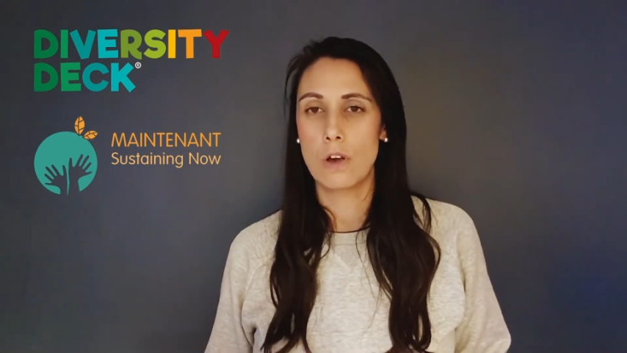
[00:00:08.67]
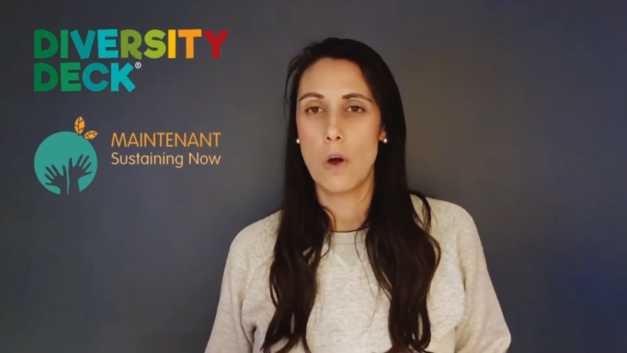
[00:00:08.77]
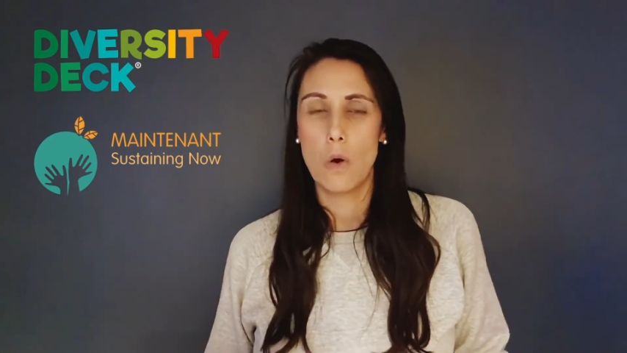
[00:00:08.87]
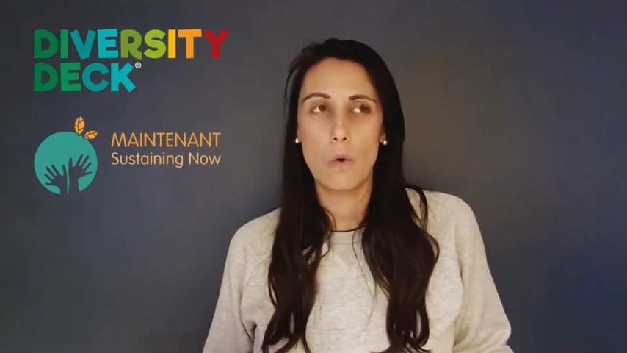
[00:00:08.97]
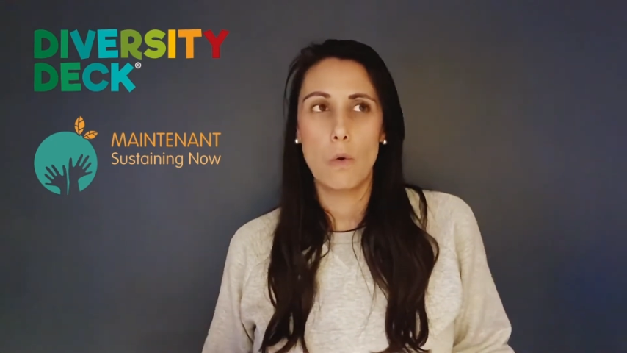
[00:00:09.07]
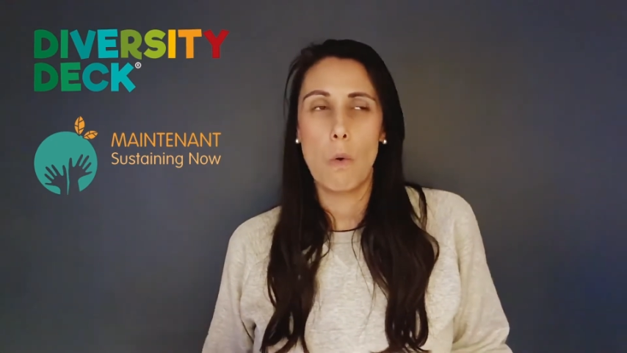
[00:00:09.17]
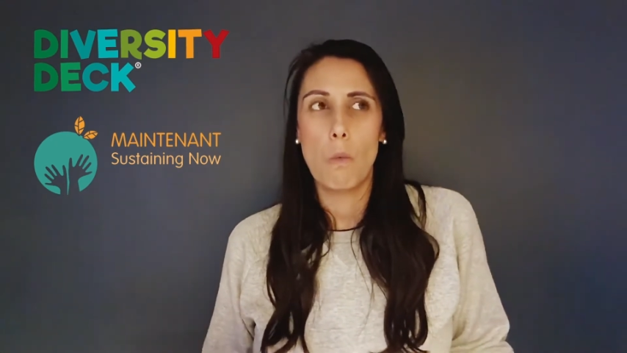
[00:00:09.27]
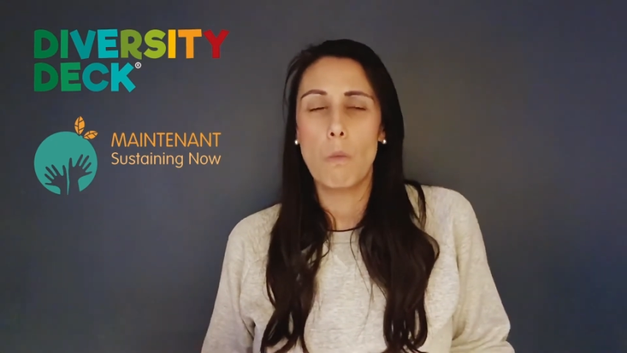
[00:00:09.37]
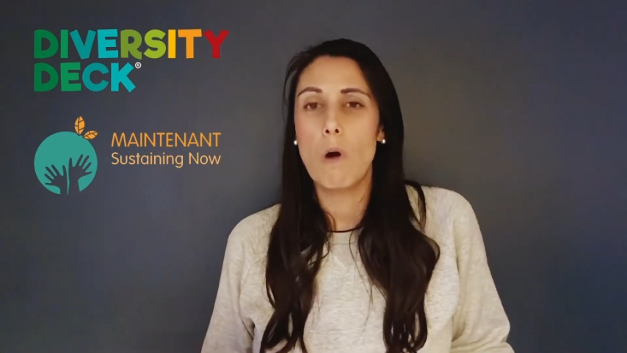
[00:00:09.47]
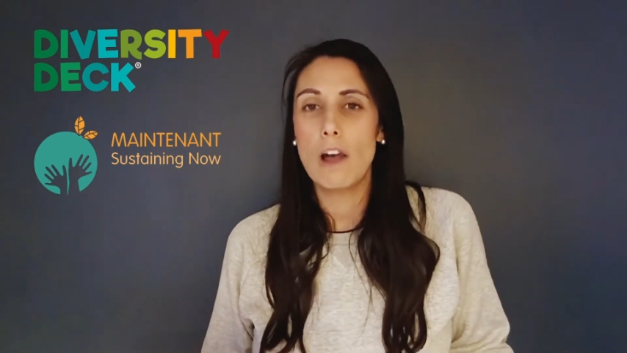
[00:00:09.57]
Or
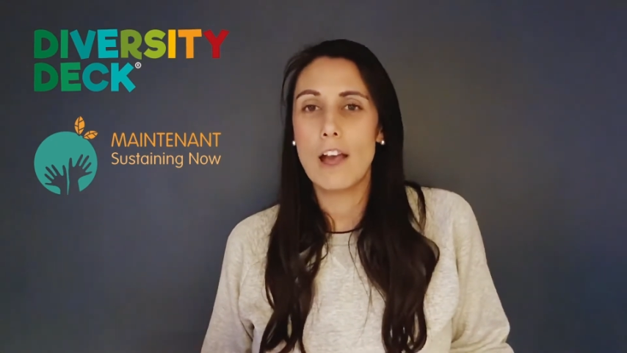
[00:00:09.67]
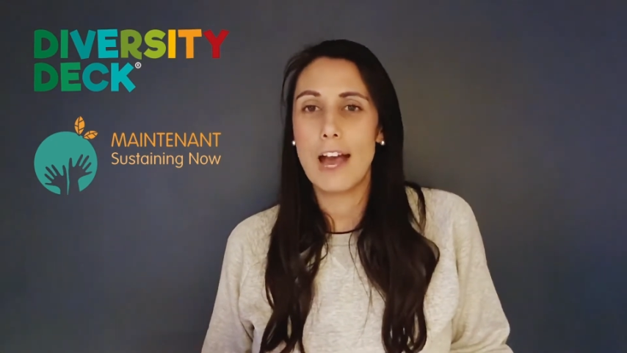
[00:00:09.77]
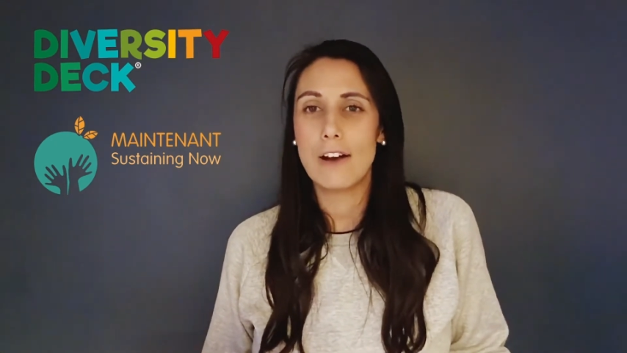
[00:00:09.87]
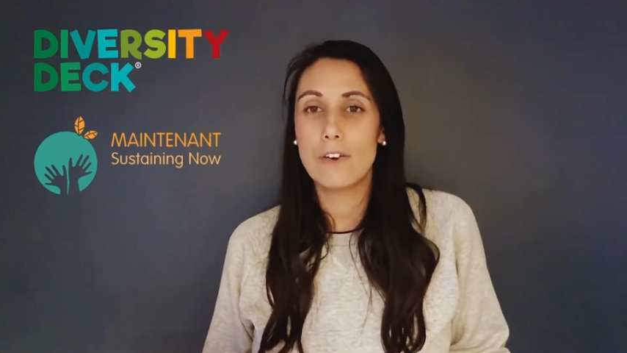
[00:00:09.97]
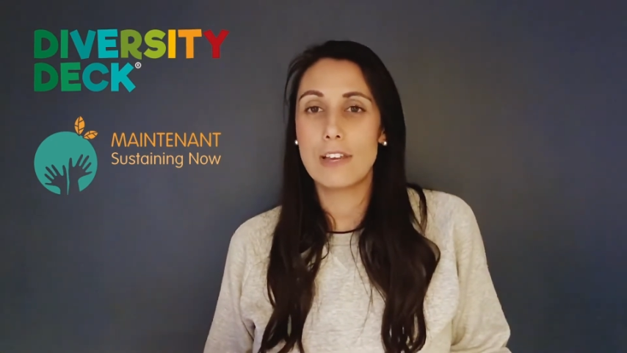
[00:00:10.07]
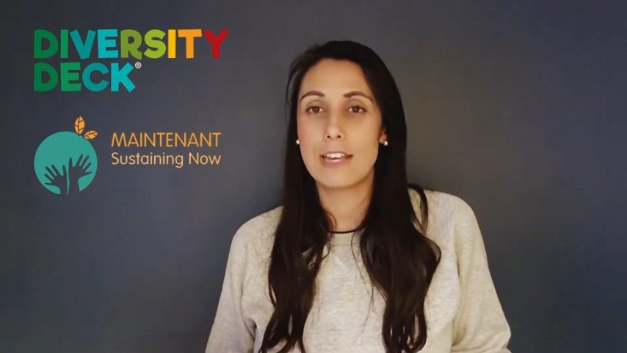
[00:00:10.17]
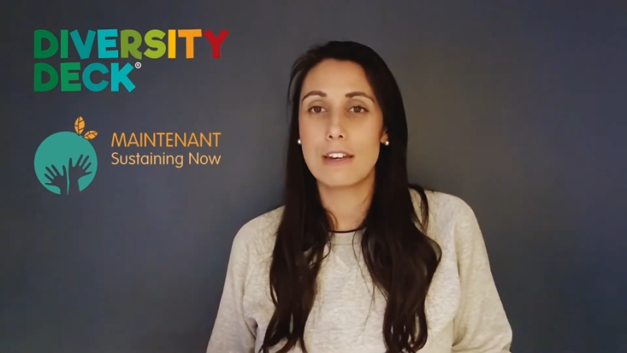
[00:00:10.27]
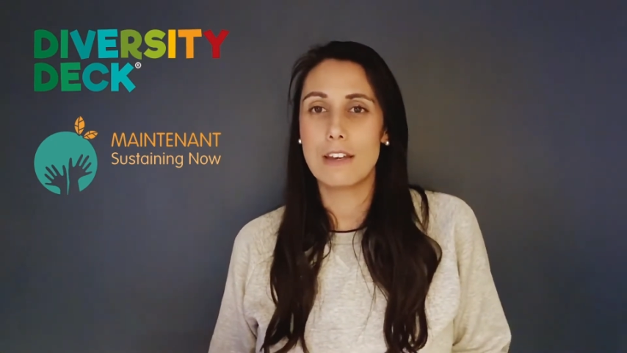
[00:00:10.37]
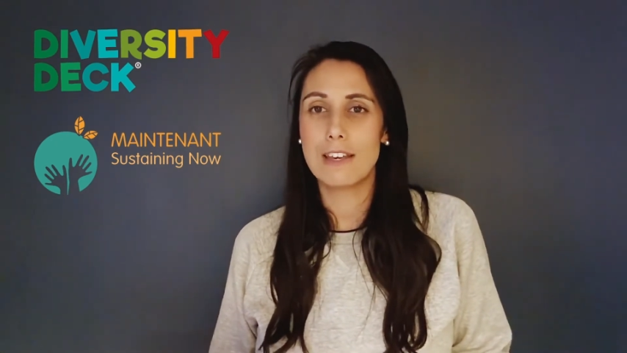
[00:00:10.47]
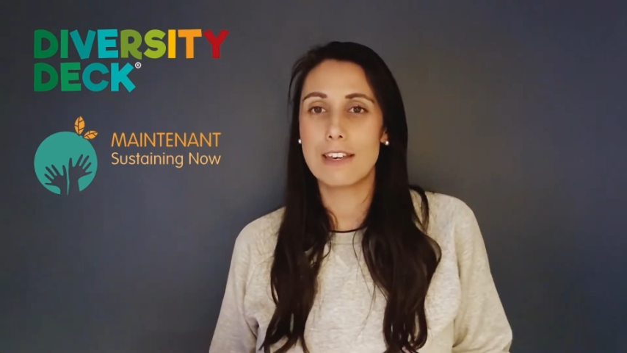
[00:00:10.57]
why are algae and
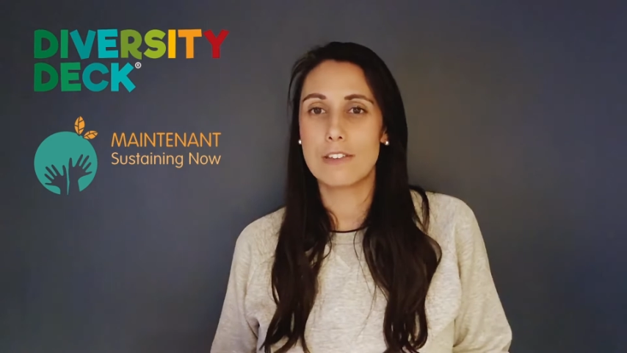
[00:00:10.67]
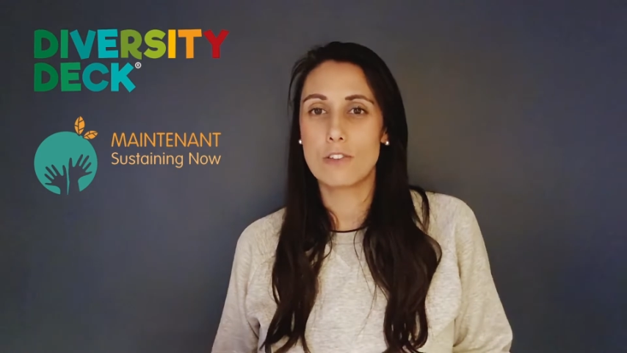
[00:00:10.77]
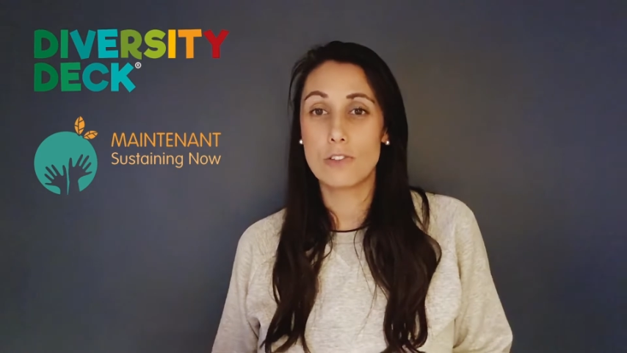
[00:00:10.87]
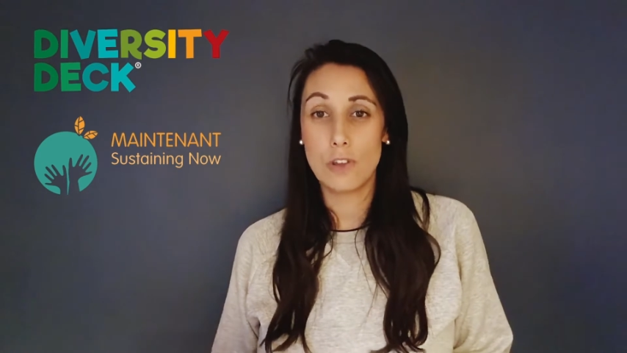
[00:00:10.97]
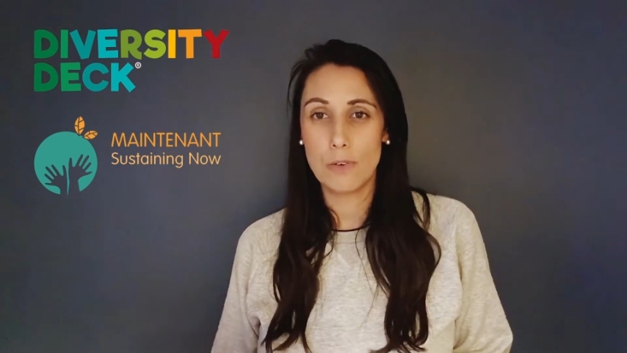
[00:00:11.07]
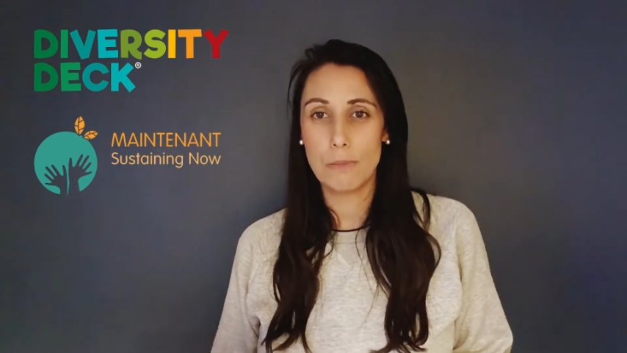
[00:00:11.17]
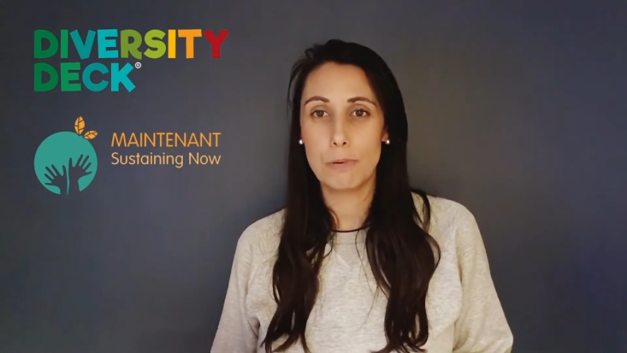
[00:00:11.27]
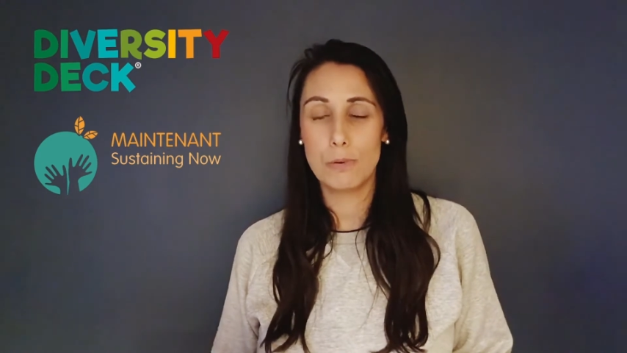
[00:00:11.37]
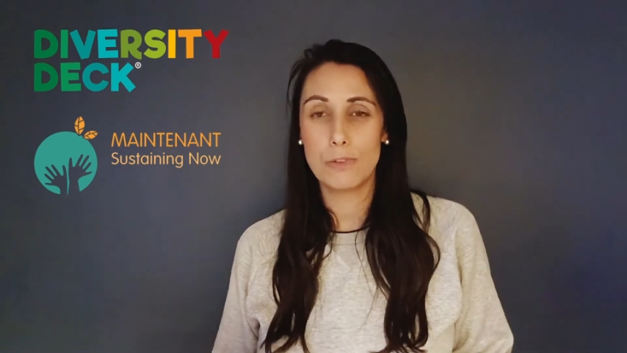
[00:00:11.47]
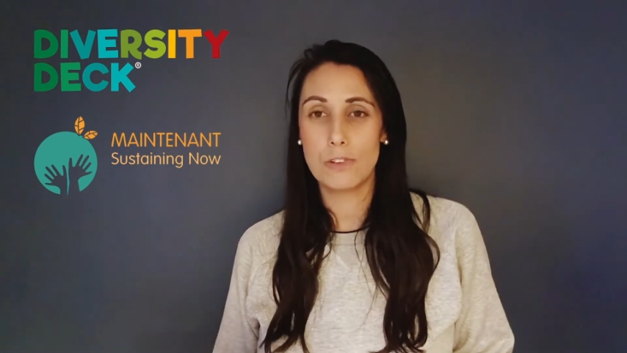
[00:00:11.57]
lichens so
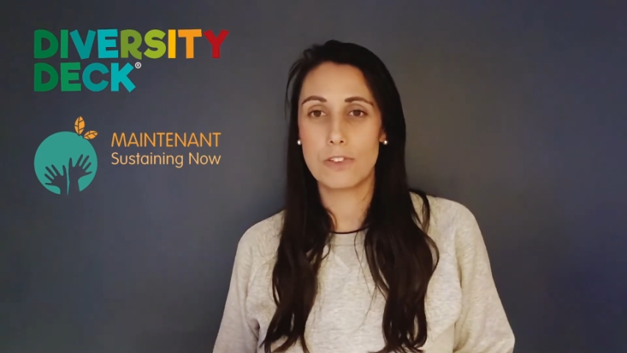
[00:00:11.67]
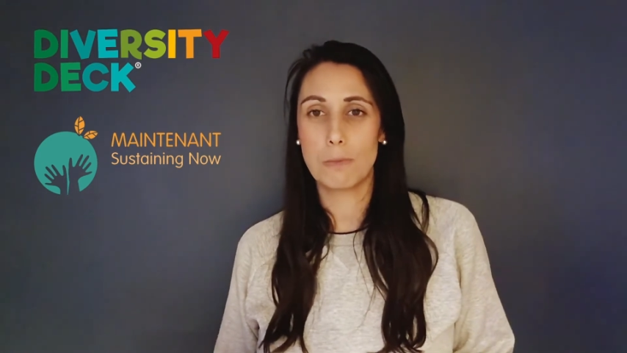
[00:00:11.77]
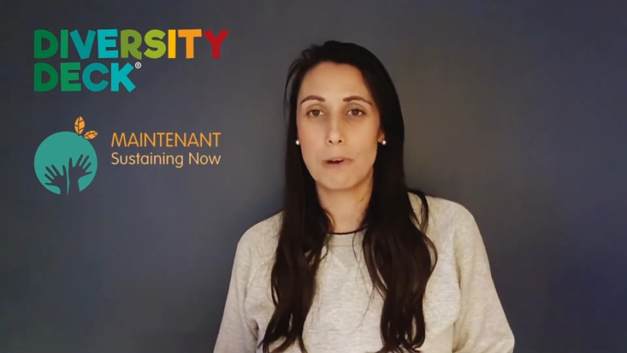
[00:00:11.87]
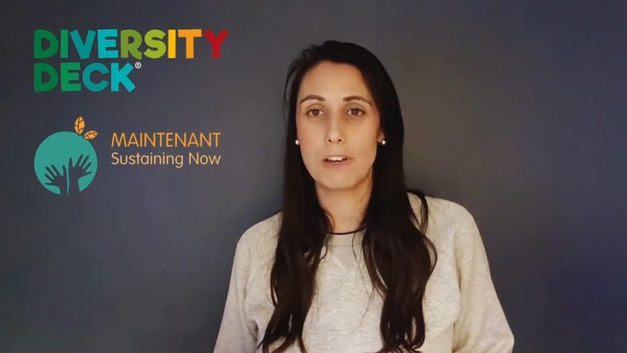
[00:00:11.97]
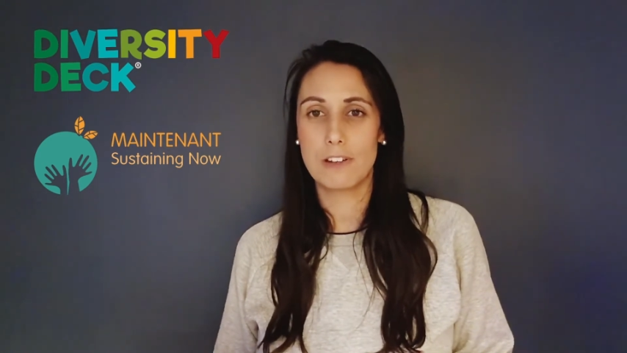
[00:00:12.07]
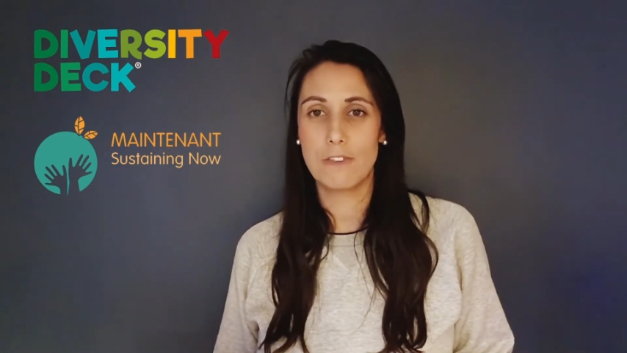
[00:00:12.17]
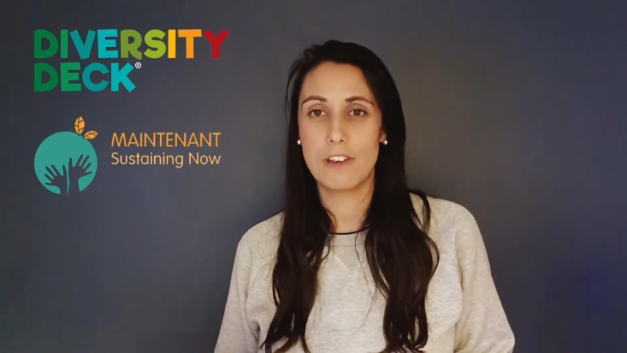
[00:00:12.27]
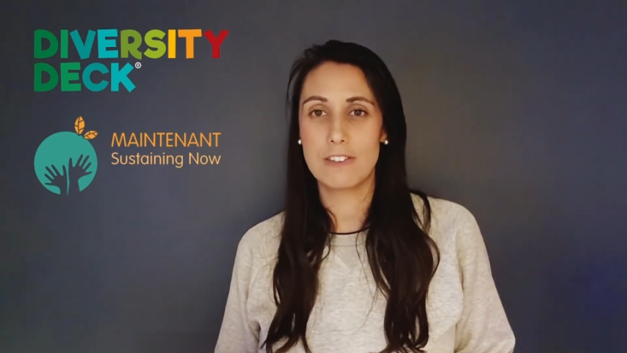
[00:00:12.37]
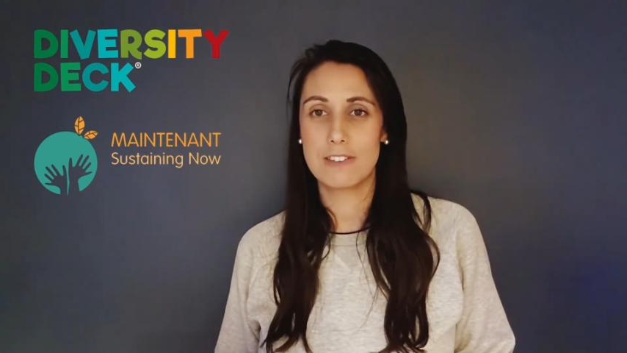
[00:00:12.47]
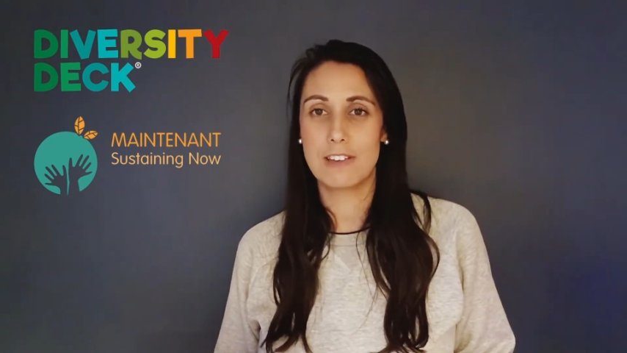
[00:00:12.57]
important to
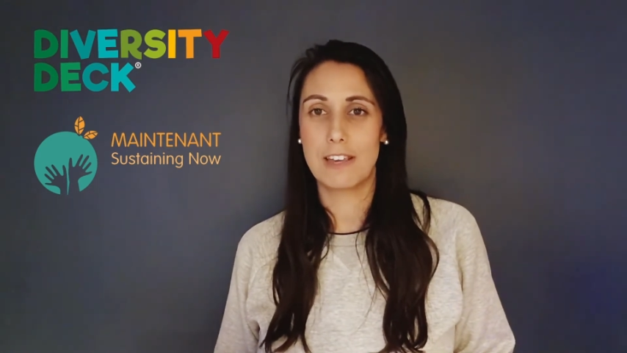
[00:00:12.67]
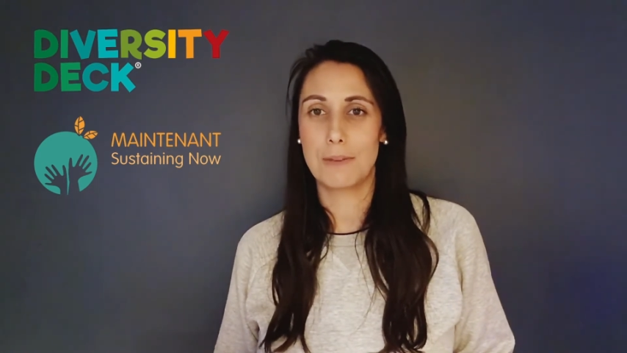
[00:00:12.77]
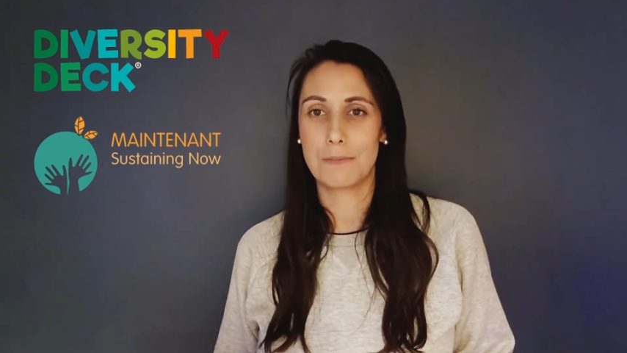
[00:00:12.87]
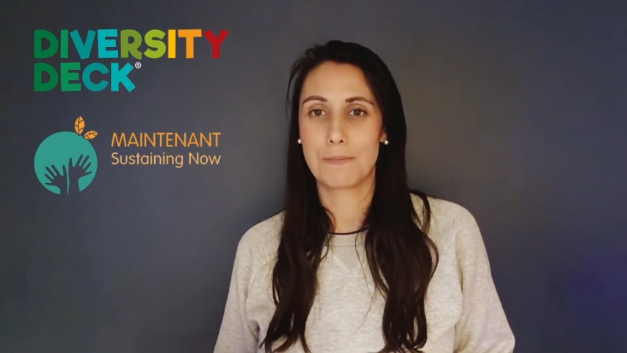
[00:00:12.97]
biodiversity?